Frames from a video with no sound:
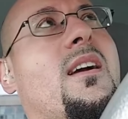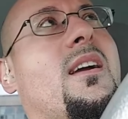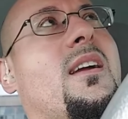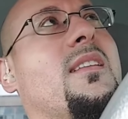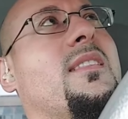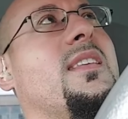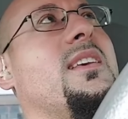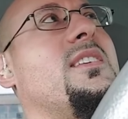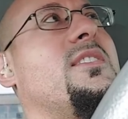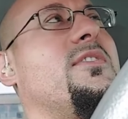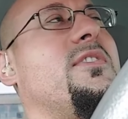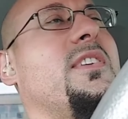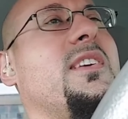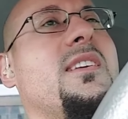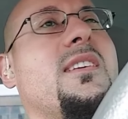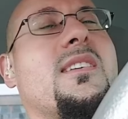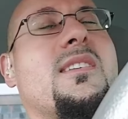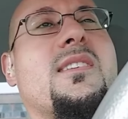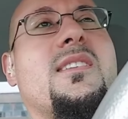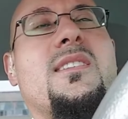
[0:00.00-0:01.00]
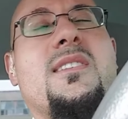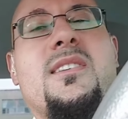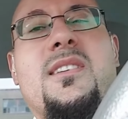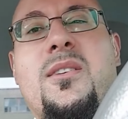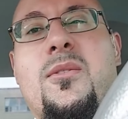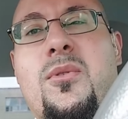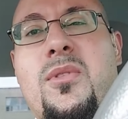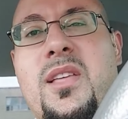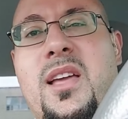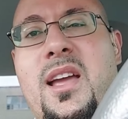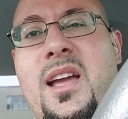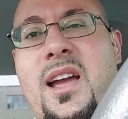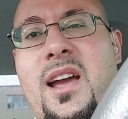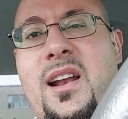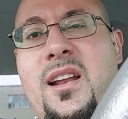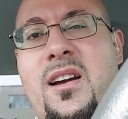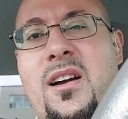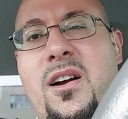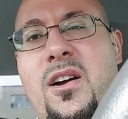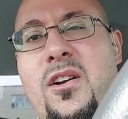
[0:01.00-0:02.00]
this vehicle only had
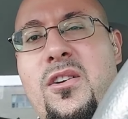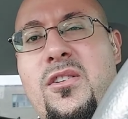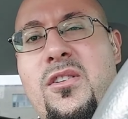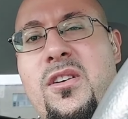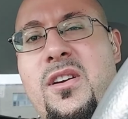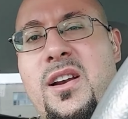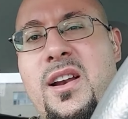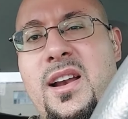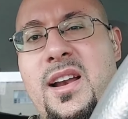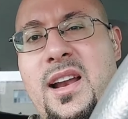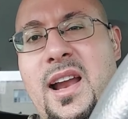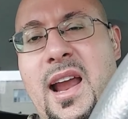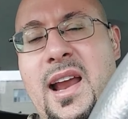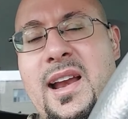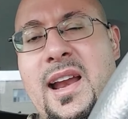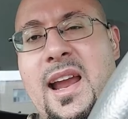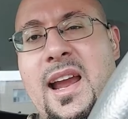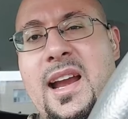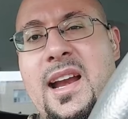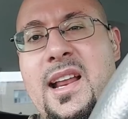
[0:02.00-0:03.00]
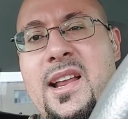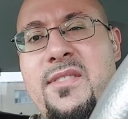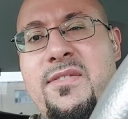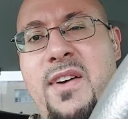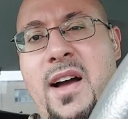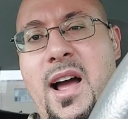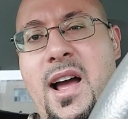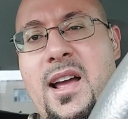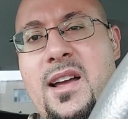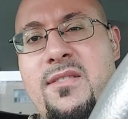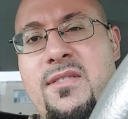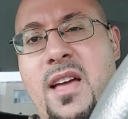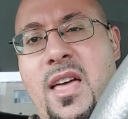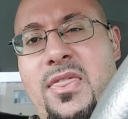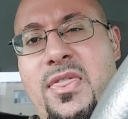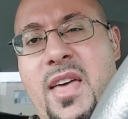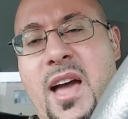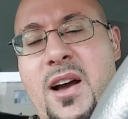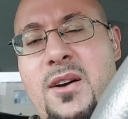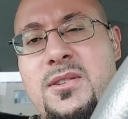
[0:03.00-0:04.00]

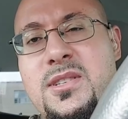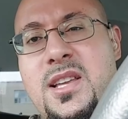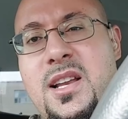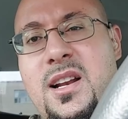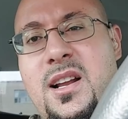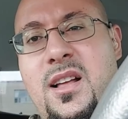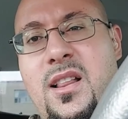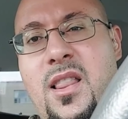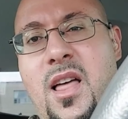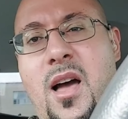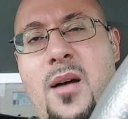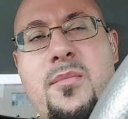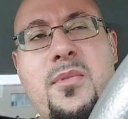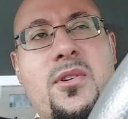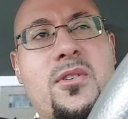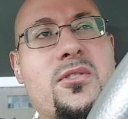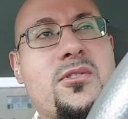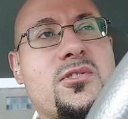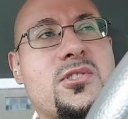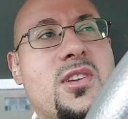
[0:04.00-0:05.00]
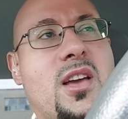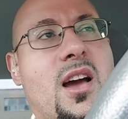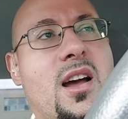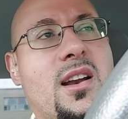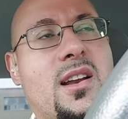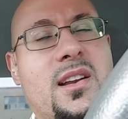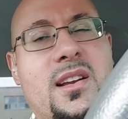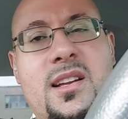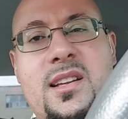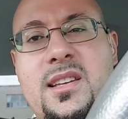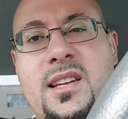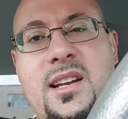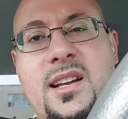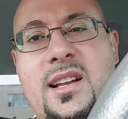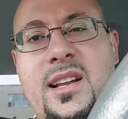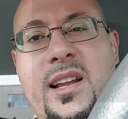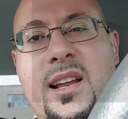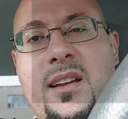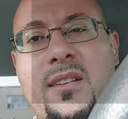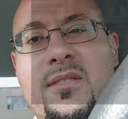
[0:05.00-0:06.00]
185,000 kilometers on it. It
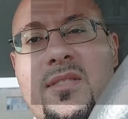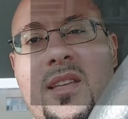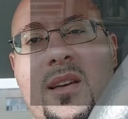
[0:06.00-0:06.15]
didn't have